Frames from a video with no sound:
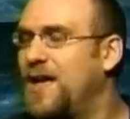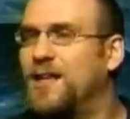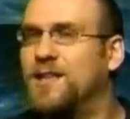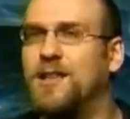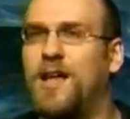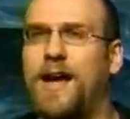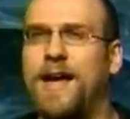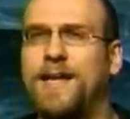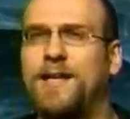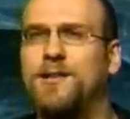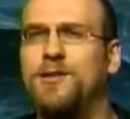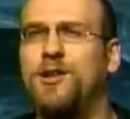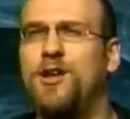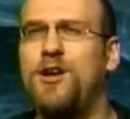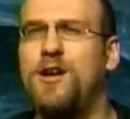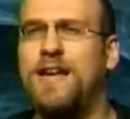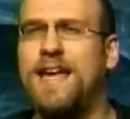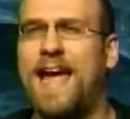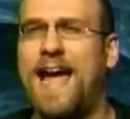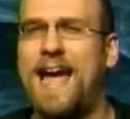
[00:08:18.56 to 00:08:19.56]

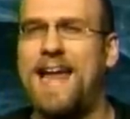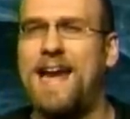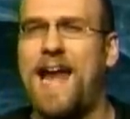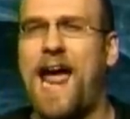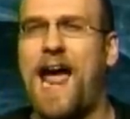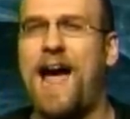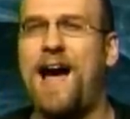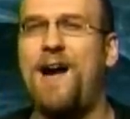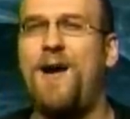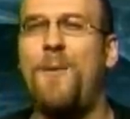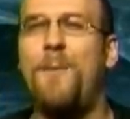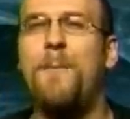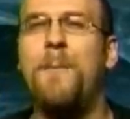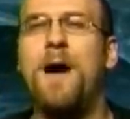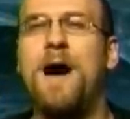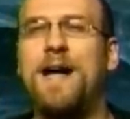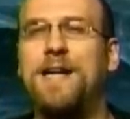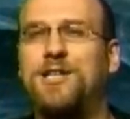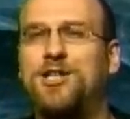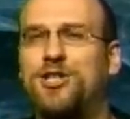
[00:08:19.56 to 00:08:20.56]
Look at how
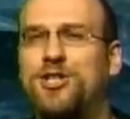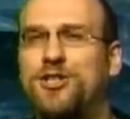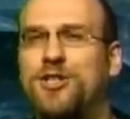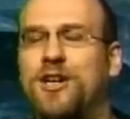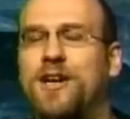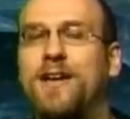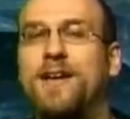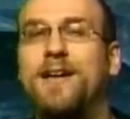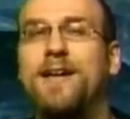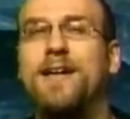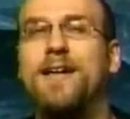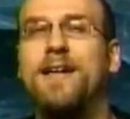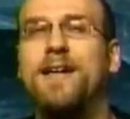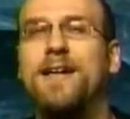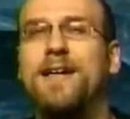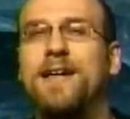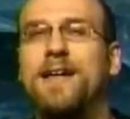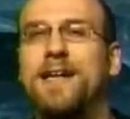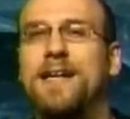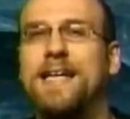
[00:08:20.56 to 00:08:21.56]
much
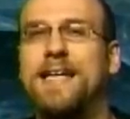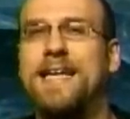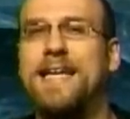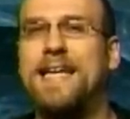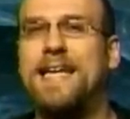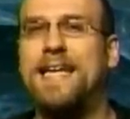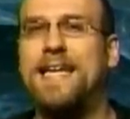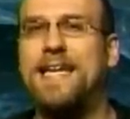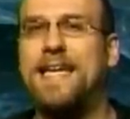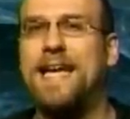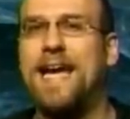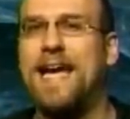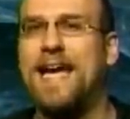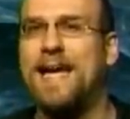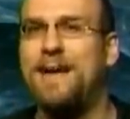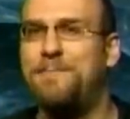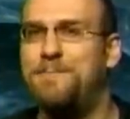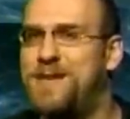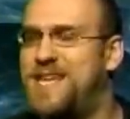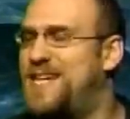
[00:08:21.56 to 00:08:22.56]

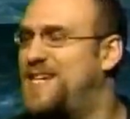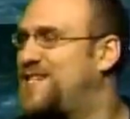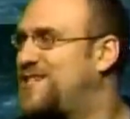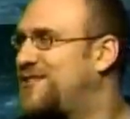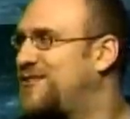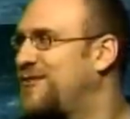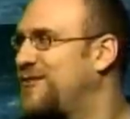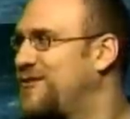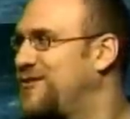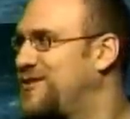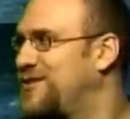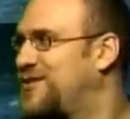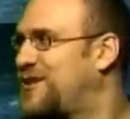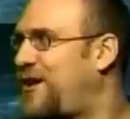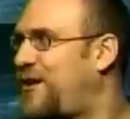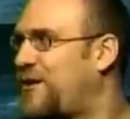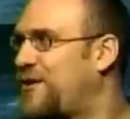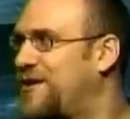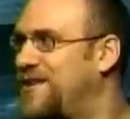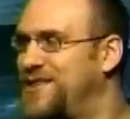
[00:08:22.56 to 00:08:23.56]
gay ministers
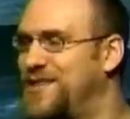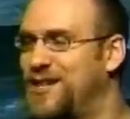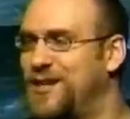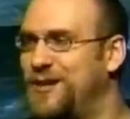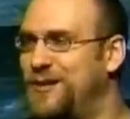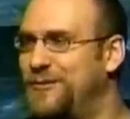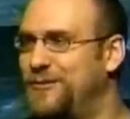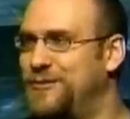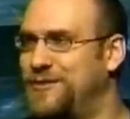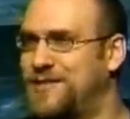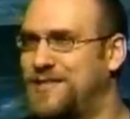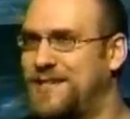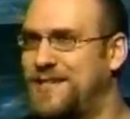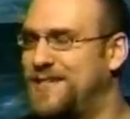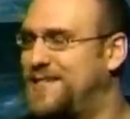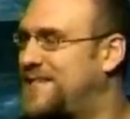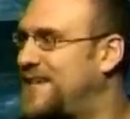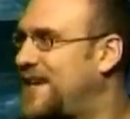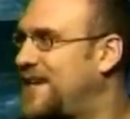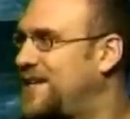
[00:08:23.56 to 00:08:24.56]
are in the news
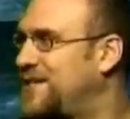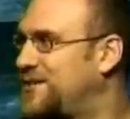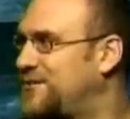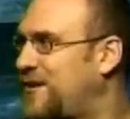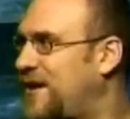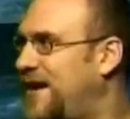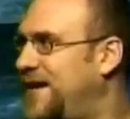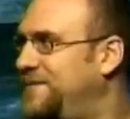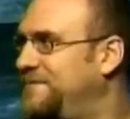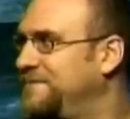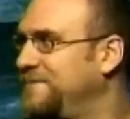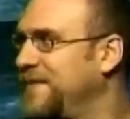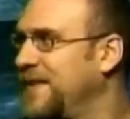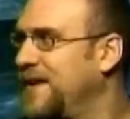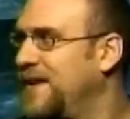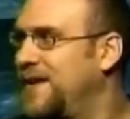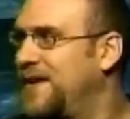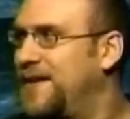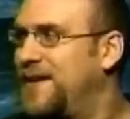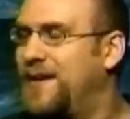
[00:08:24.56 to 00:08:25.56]
these days, right?
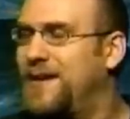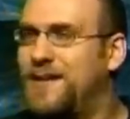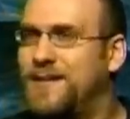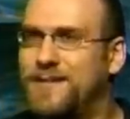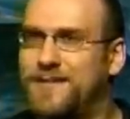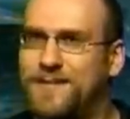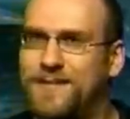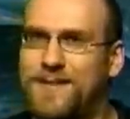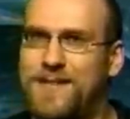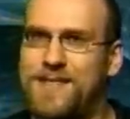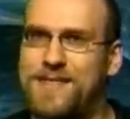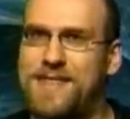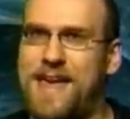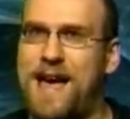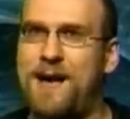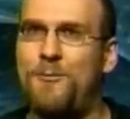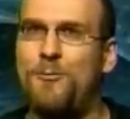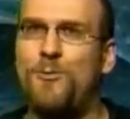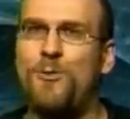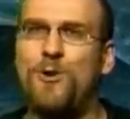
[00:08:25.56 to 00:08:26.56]

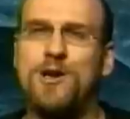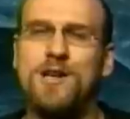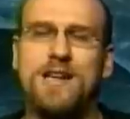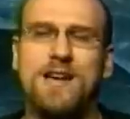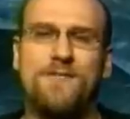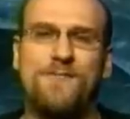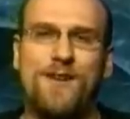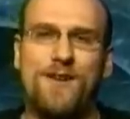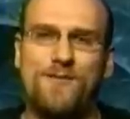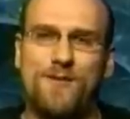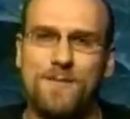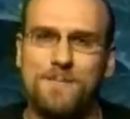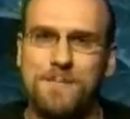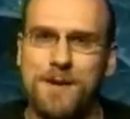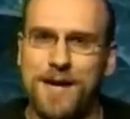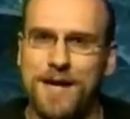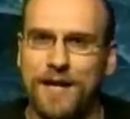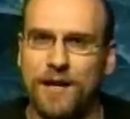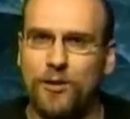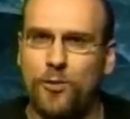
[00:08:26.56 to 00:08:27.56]
That wouldn't have even
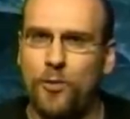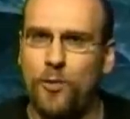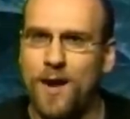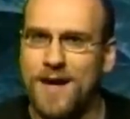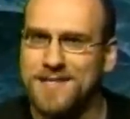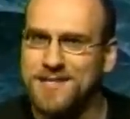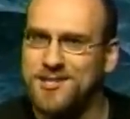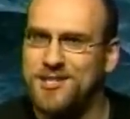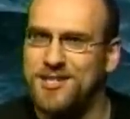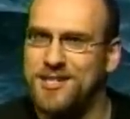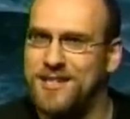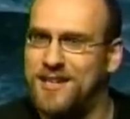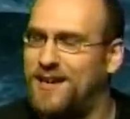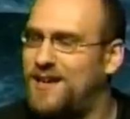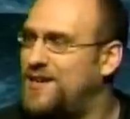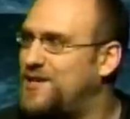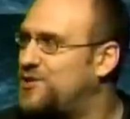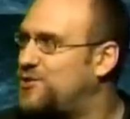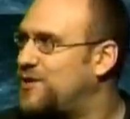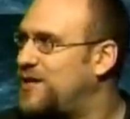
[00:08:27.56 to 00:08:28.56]
been a question
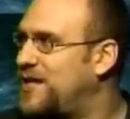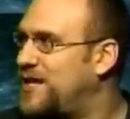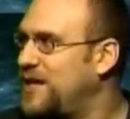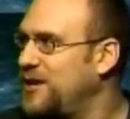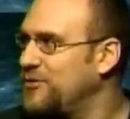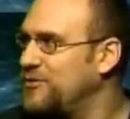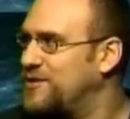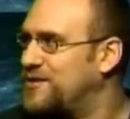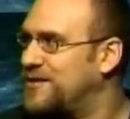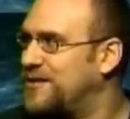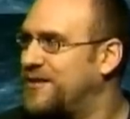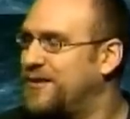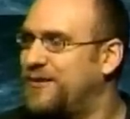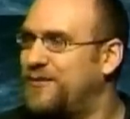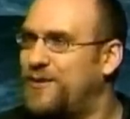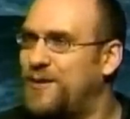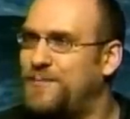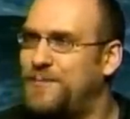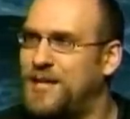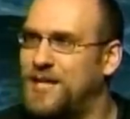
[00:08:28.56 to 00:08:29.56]
100 years
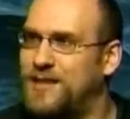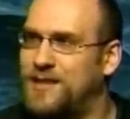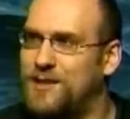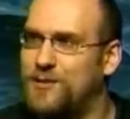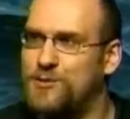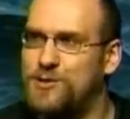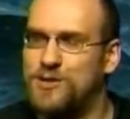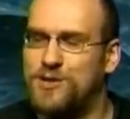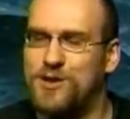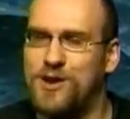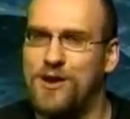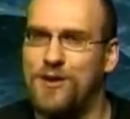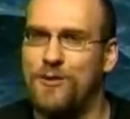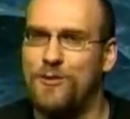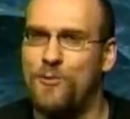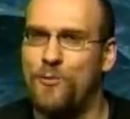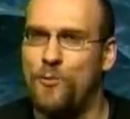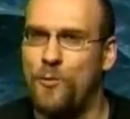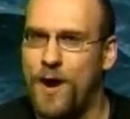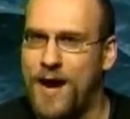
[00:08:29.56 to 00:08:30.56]
ago. I mean, there's no
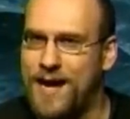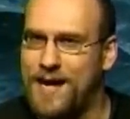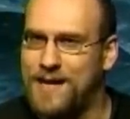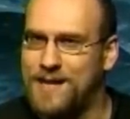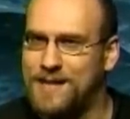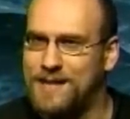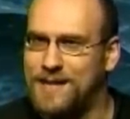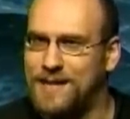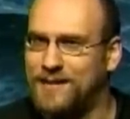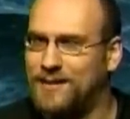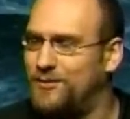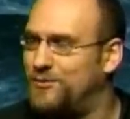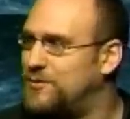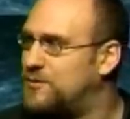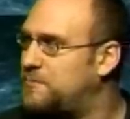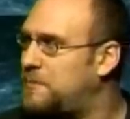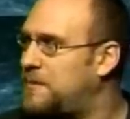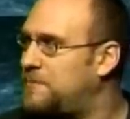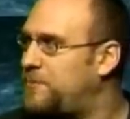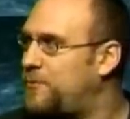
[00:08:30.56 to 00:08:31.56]
way that those
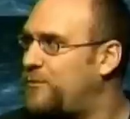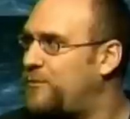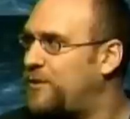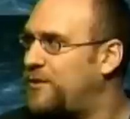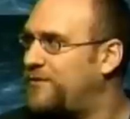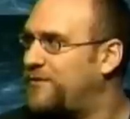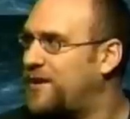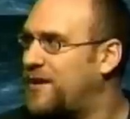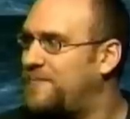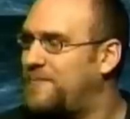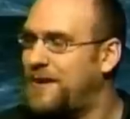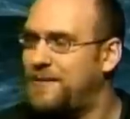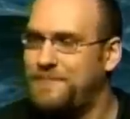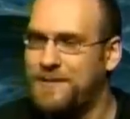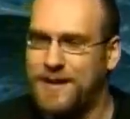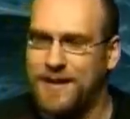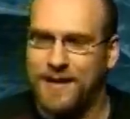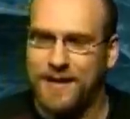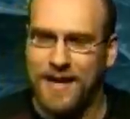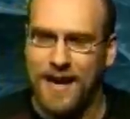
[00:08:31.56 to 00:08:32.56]
people would have come up.
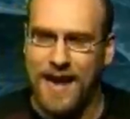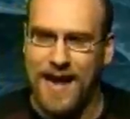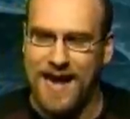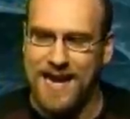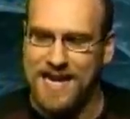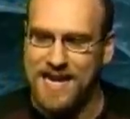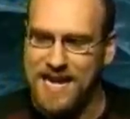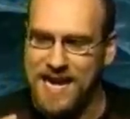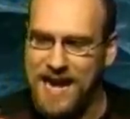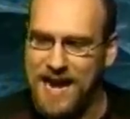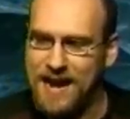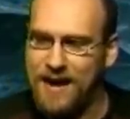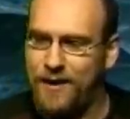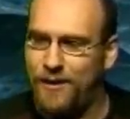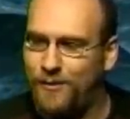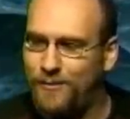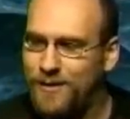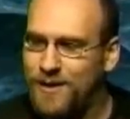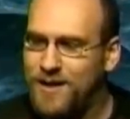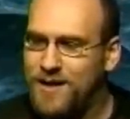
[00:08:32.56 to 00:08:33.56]
And
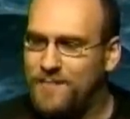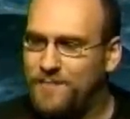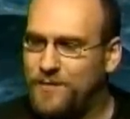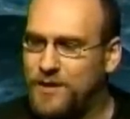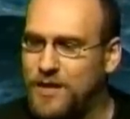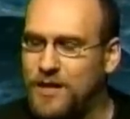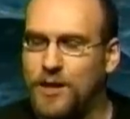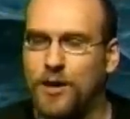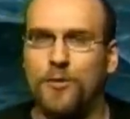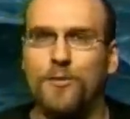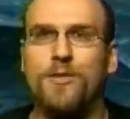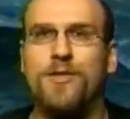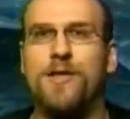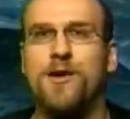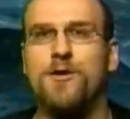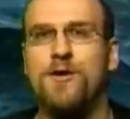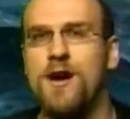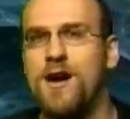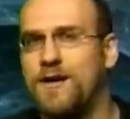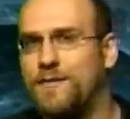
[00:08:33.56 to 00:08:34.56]
now, right,
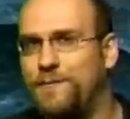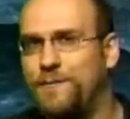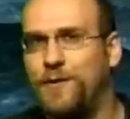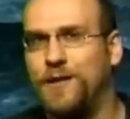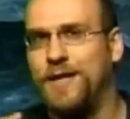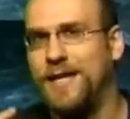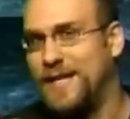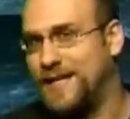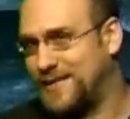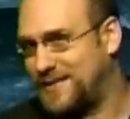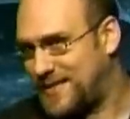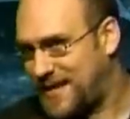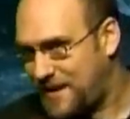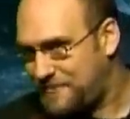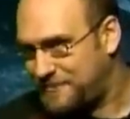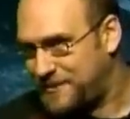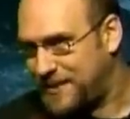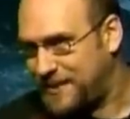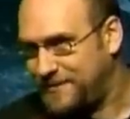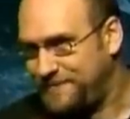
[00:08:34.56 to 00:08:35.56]
they're not fully
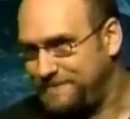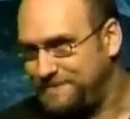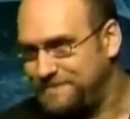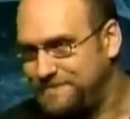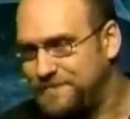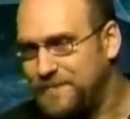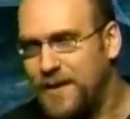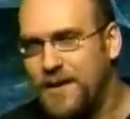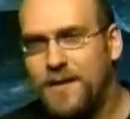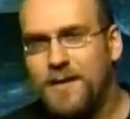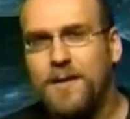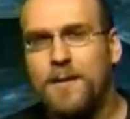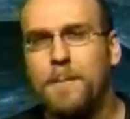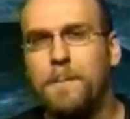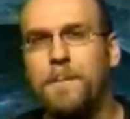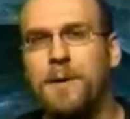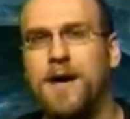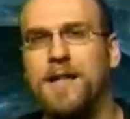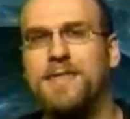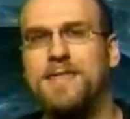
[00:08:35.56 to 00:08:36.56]
accepted,
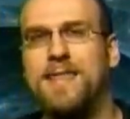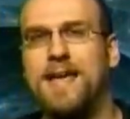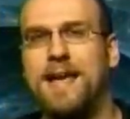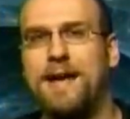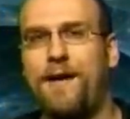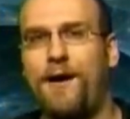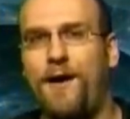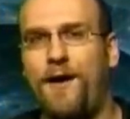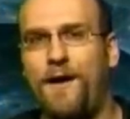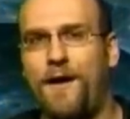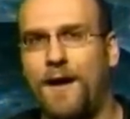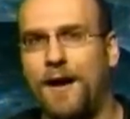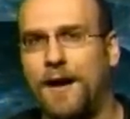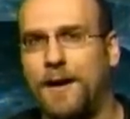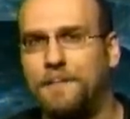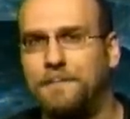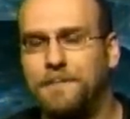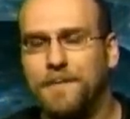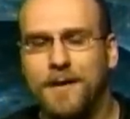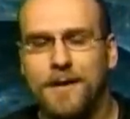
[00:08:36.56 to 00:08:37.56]
but they are.